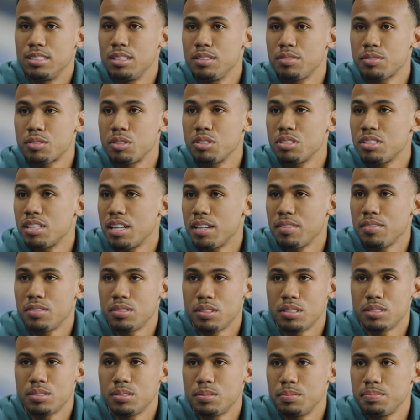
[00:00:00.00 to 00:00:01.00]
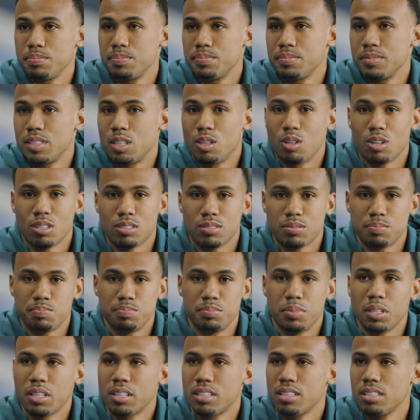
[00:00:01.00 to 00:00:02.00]
difficult, have a lot
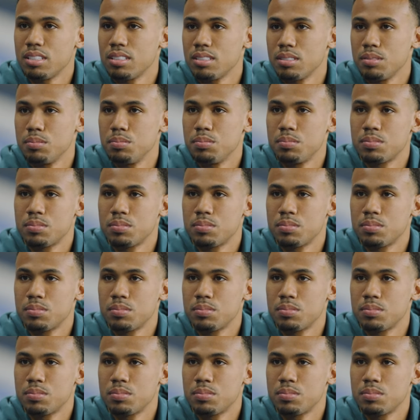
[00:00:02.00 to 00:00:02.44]
big